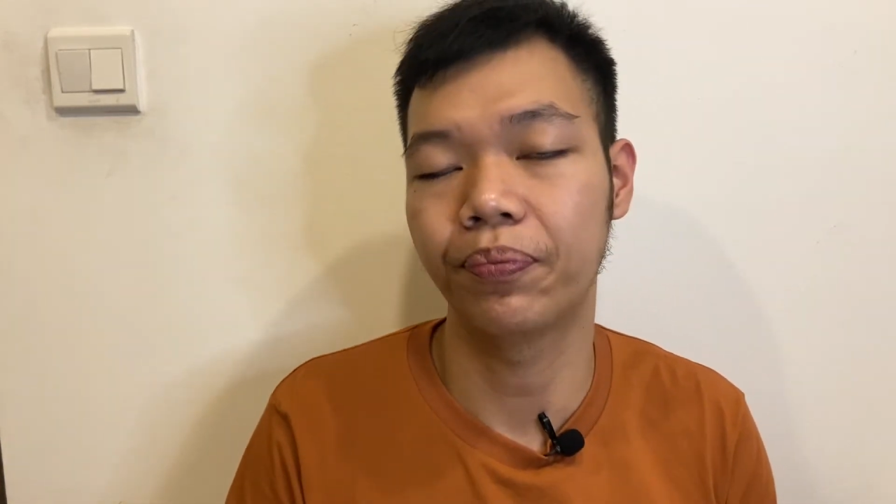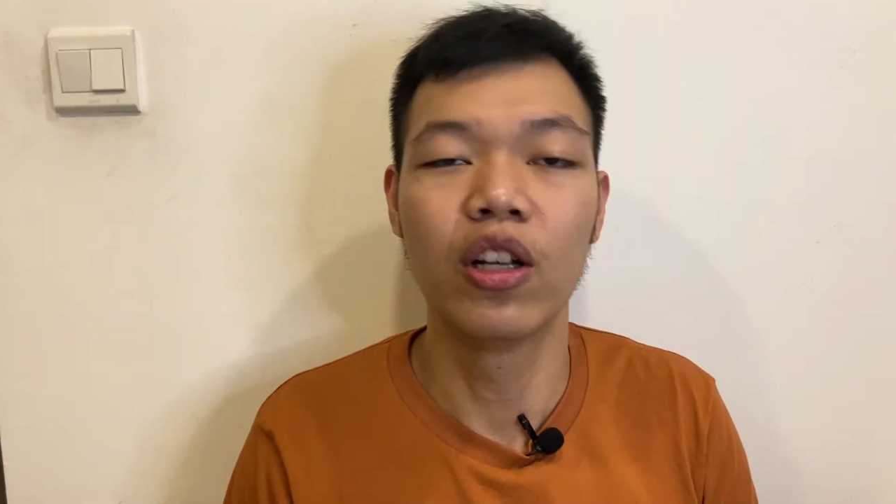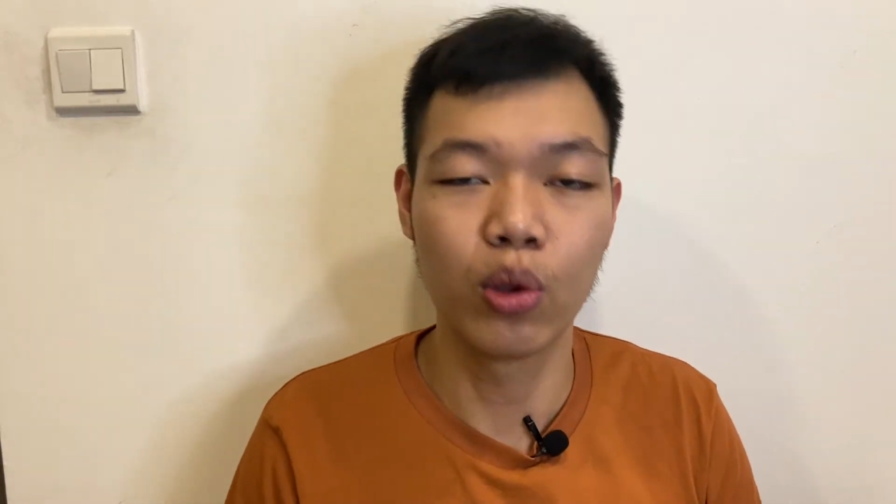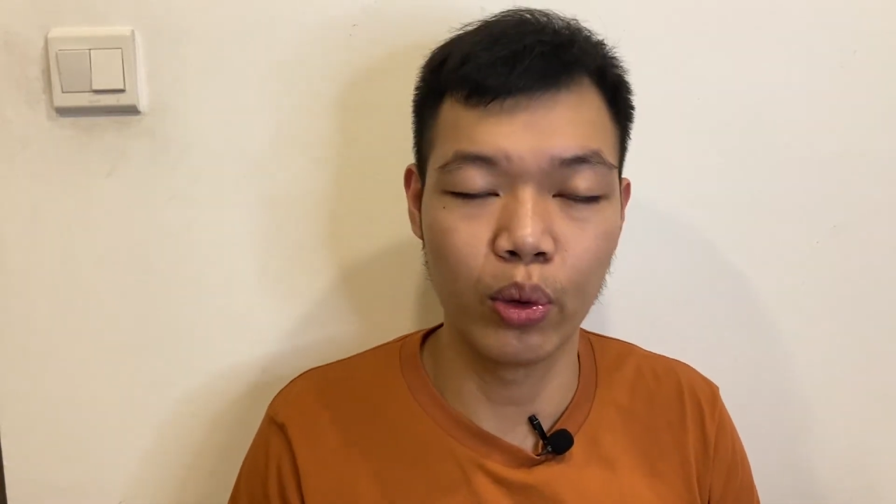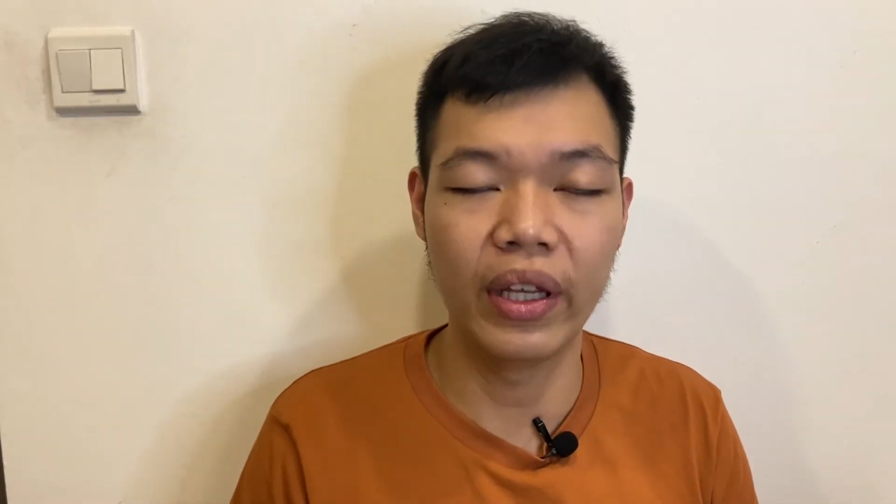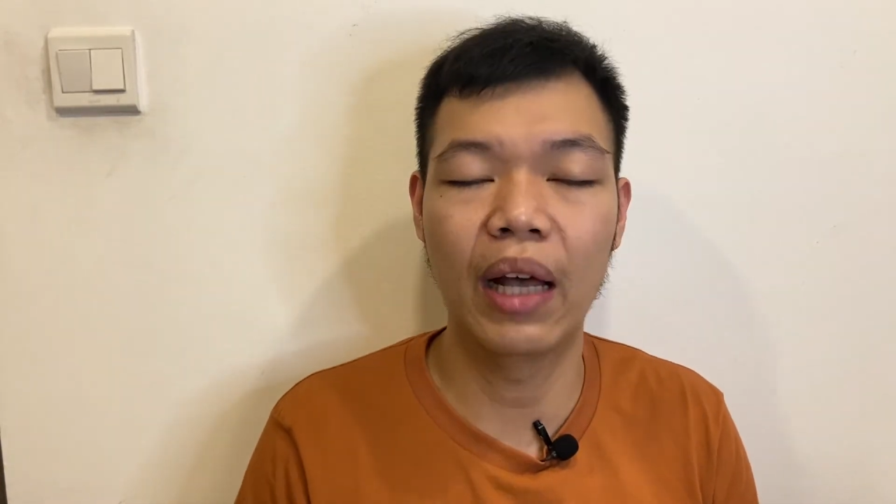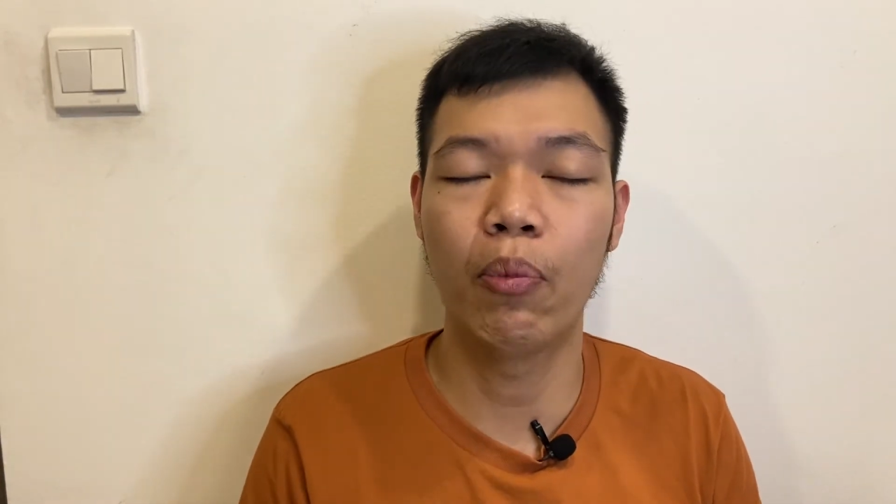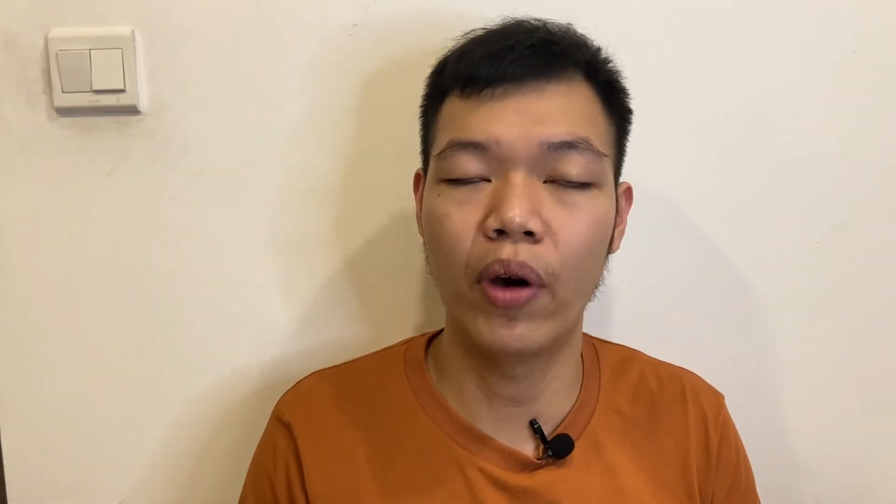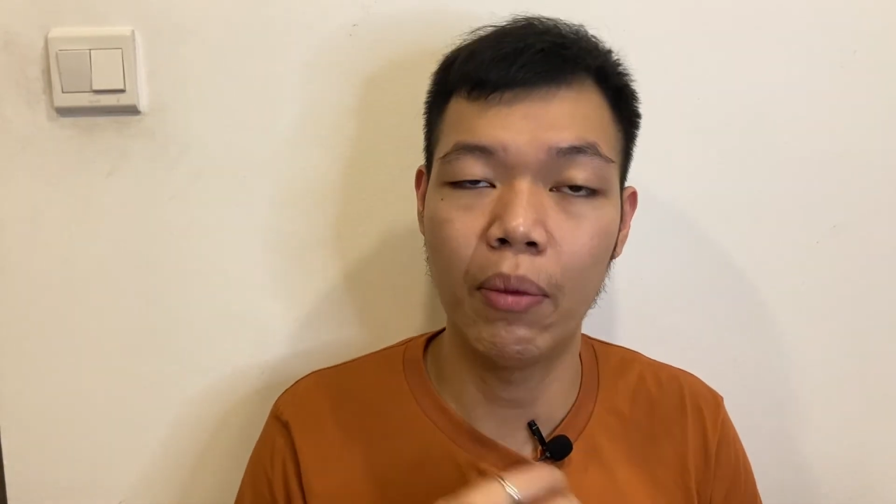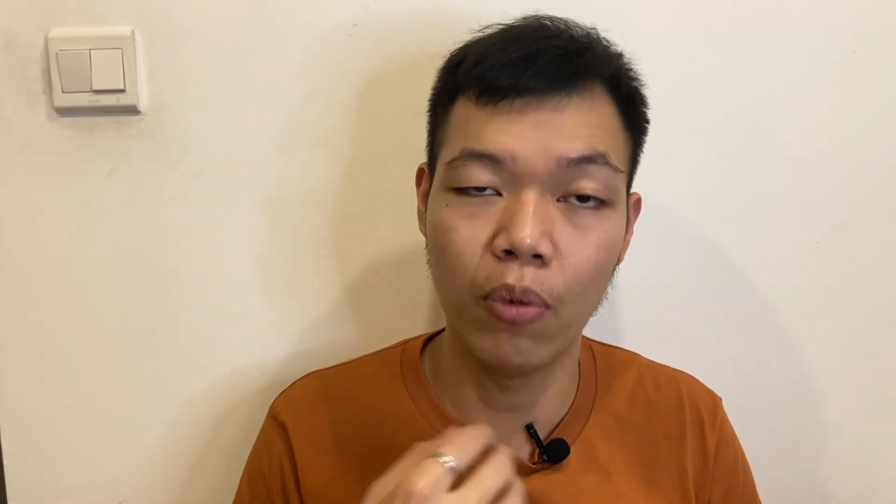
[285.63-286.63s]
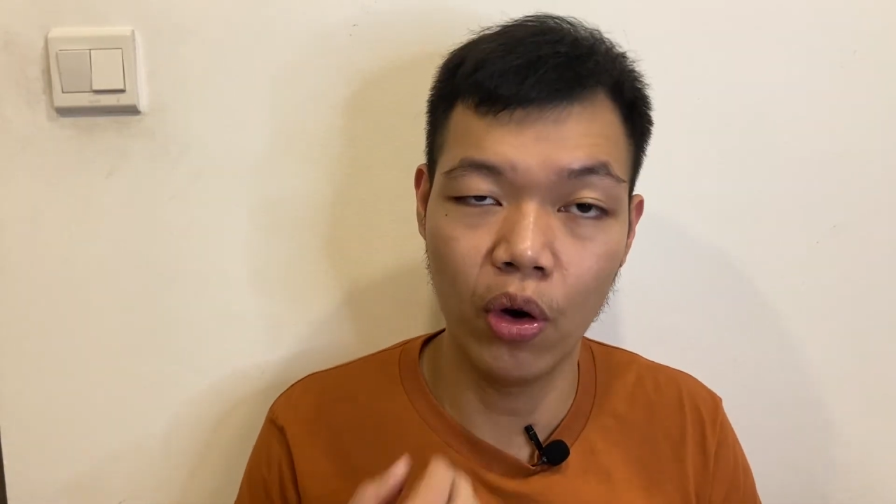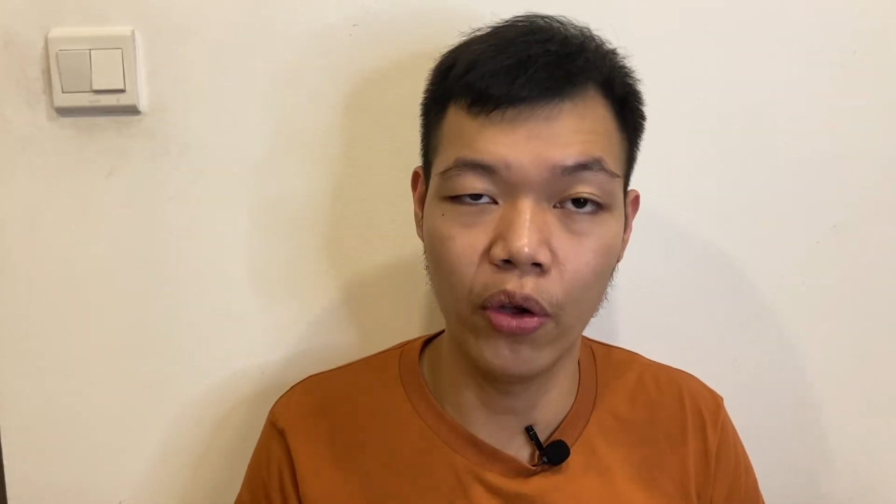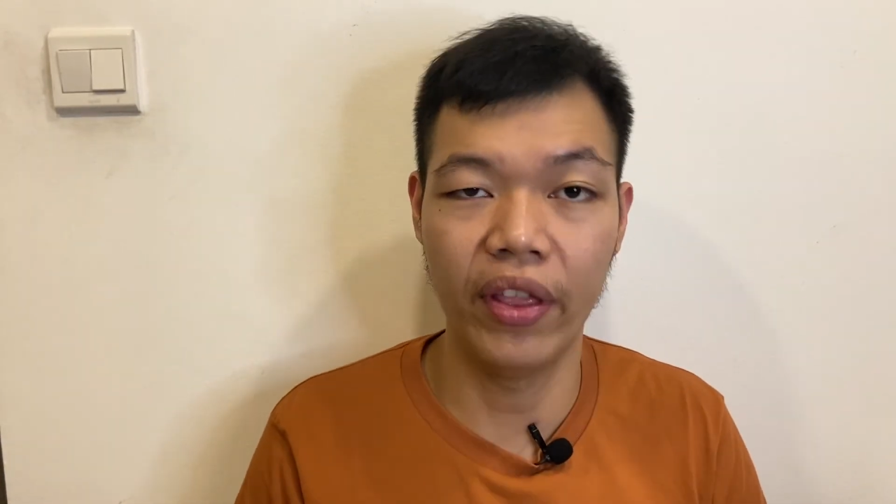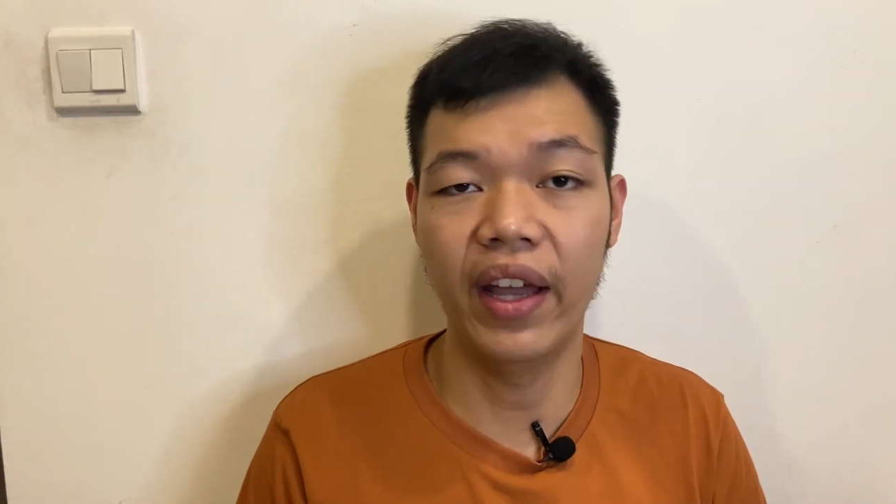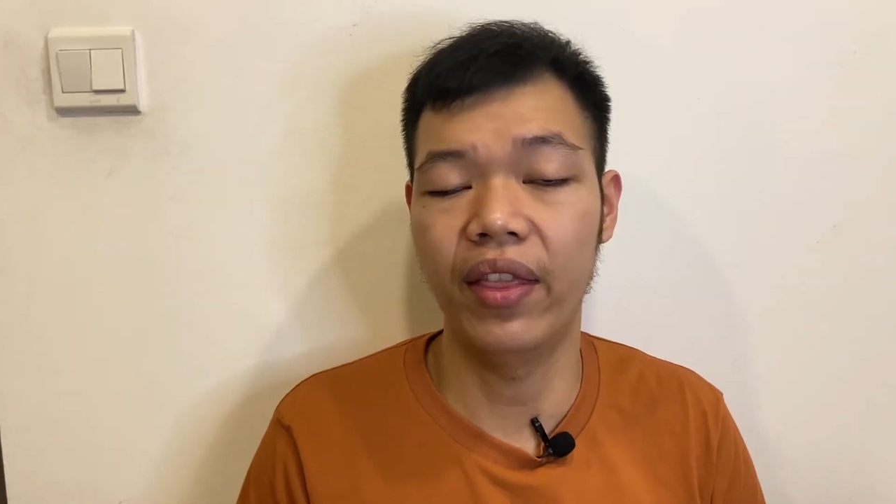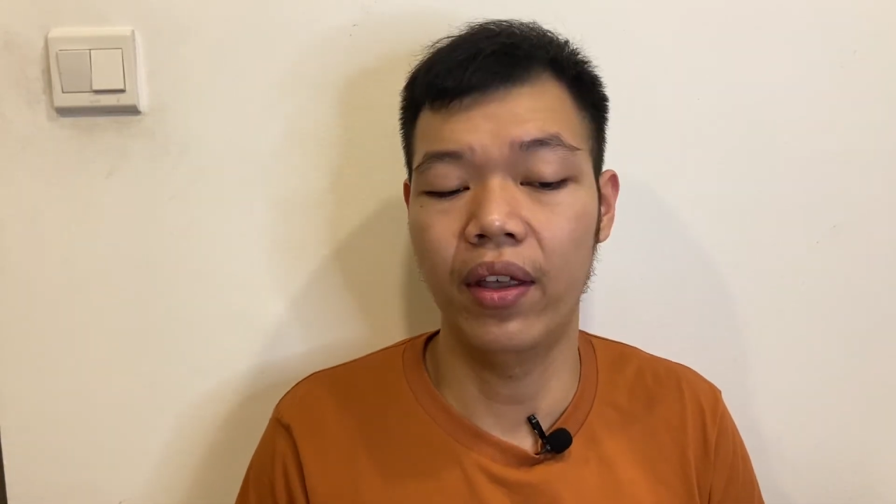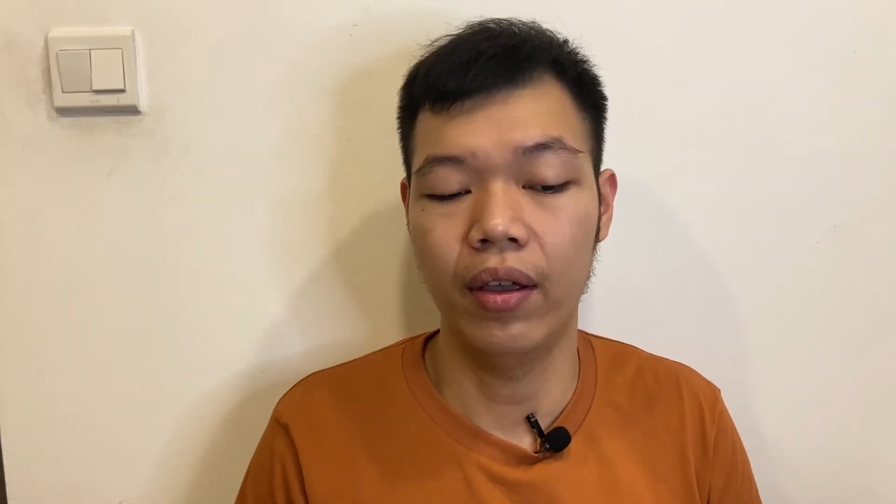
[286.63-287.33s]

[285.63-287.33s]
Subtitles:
To elaborate more on that,